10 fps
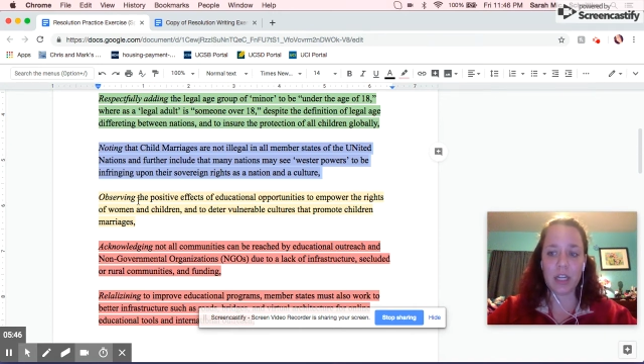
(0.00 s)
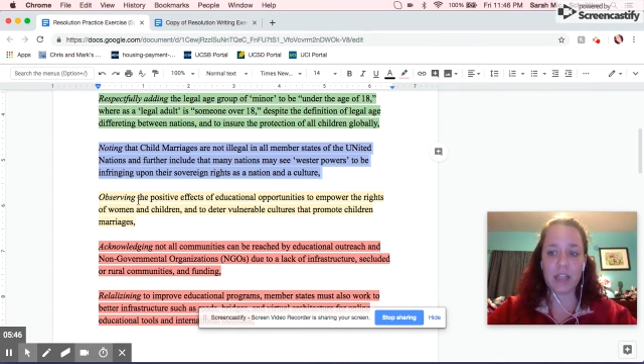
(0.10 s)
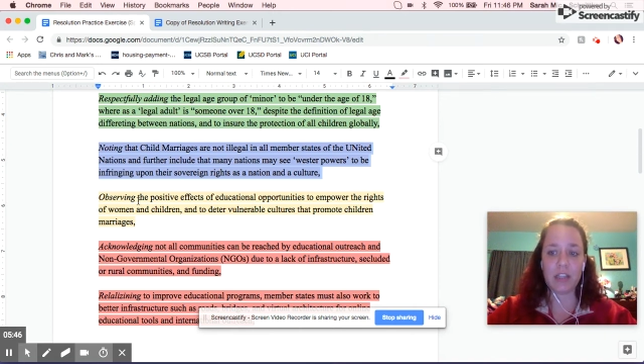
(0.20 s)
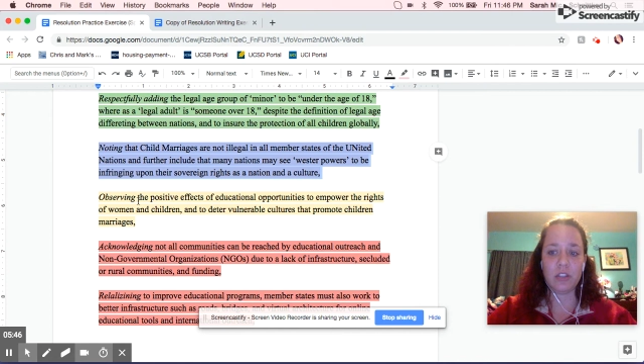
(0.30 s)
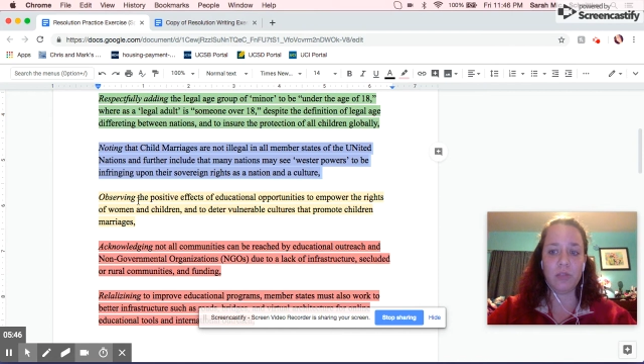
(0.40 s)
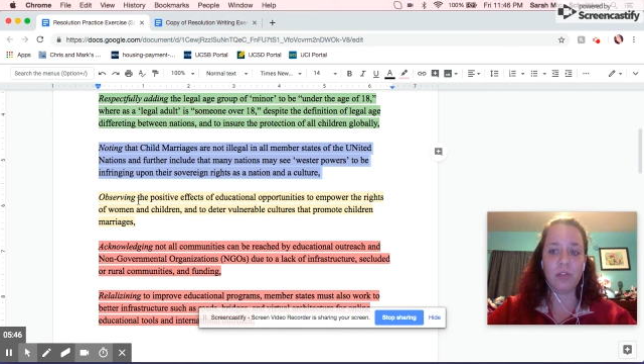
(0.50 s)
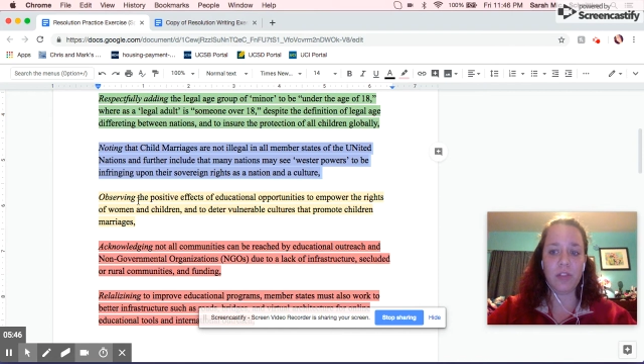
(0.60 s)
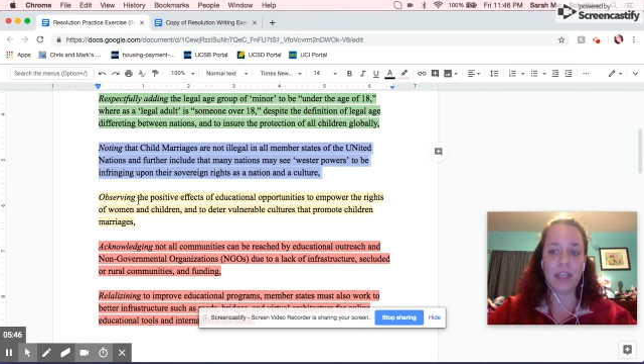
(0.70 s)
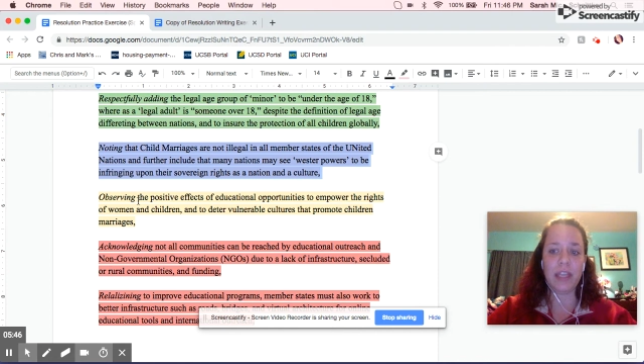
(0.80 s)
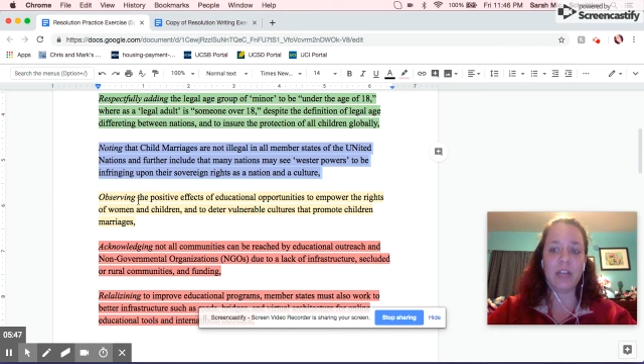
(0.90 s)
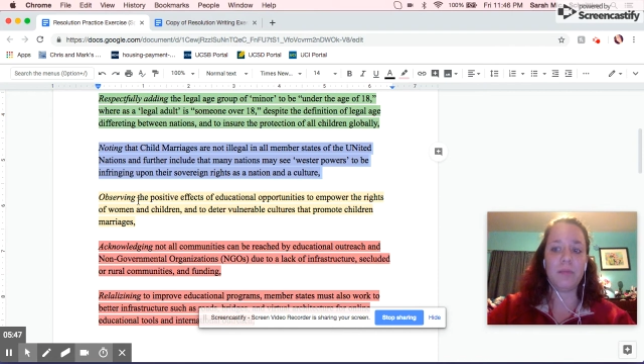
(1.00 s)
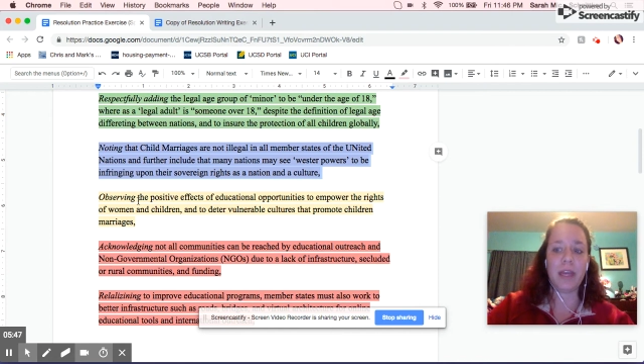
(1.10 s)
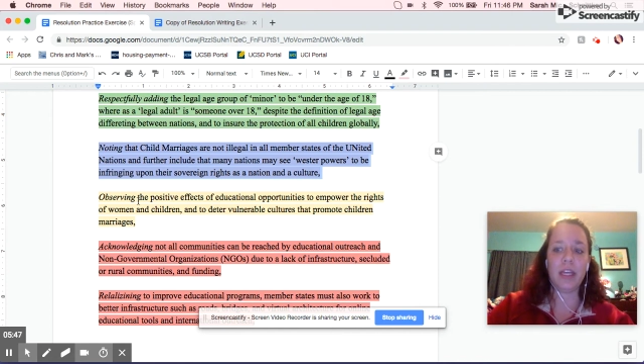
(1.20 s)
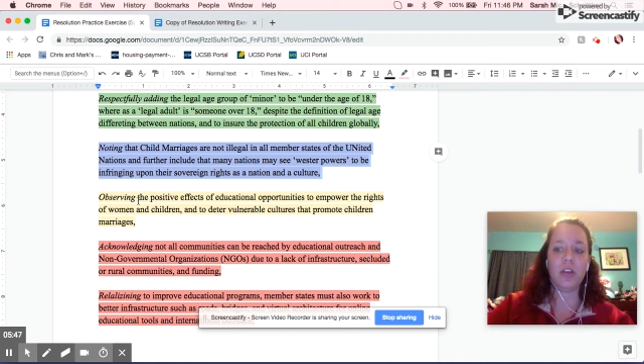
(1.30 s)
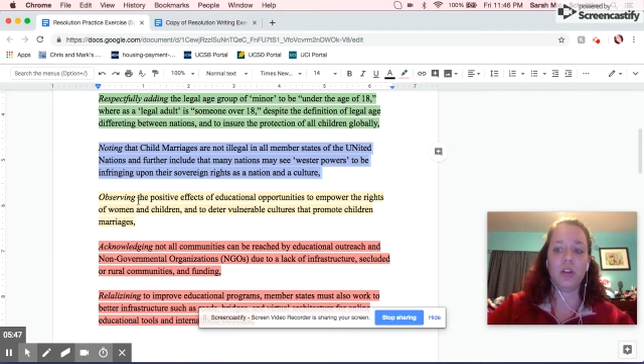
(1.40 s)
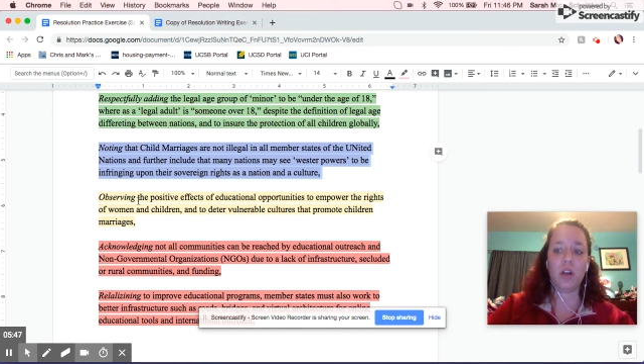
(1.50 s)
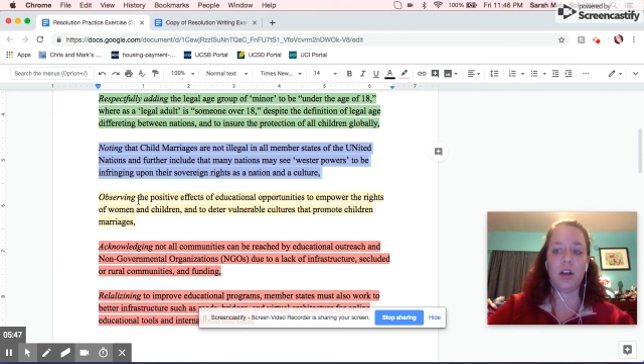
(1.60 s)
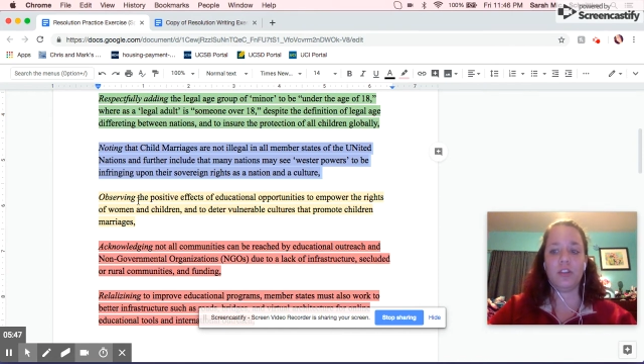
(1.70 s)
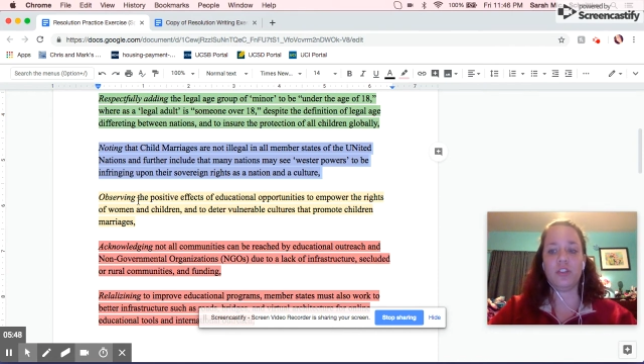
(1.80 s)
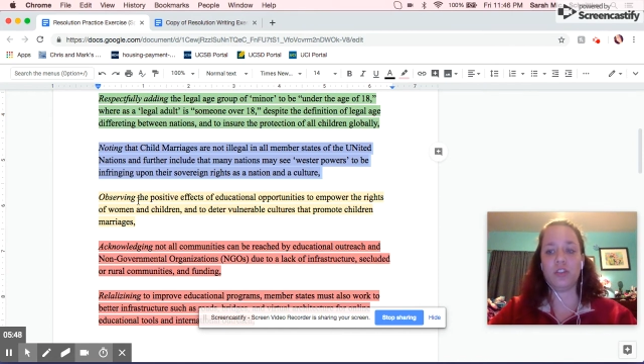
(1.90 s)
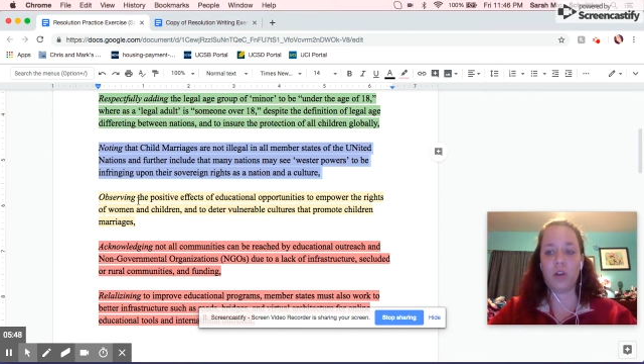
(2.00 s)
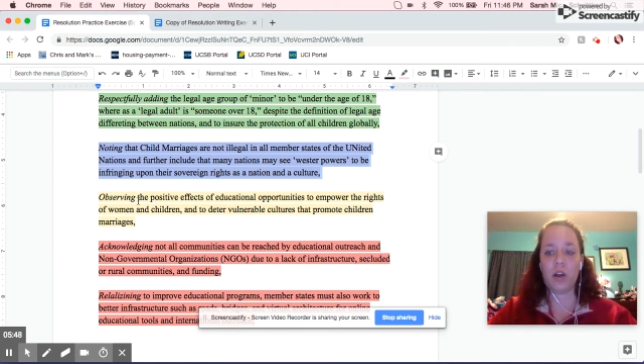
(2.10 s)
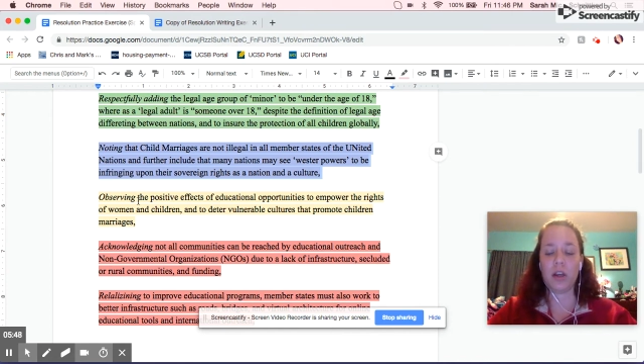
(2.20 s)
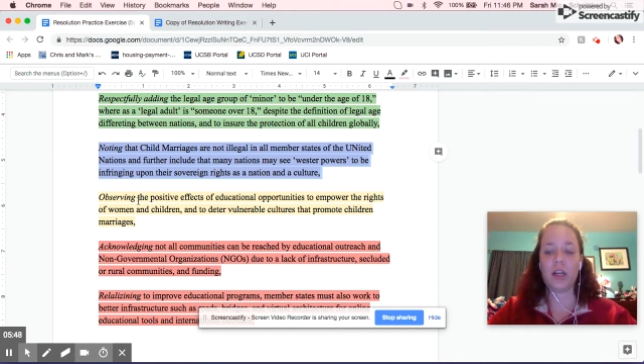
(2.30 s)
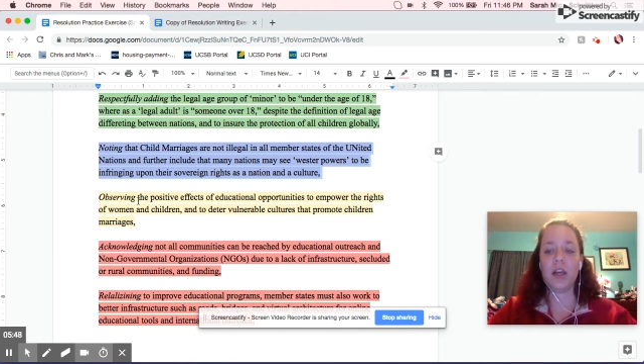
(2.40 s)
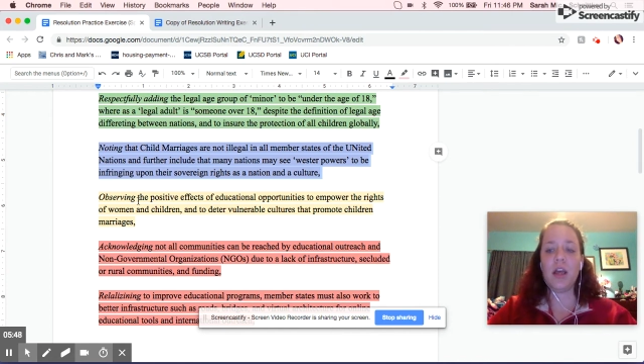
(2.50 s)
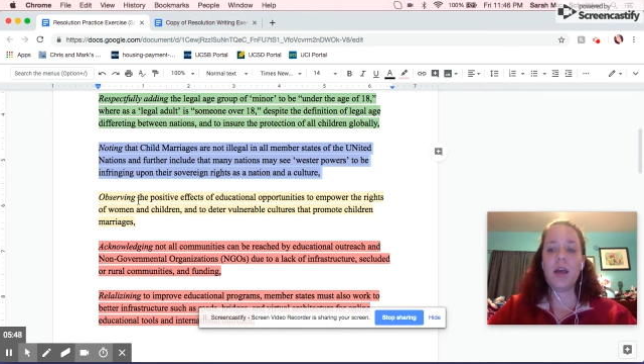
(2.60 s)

unless you think it'll make your clause stronger,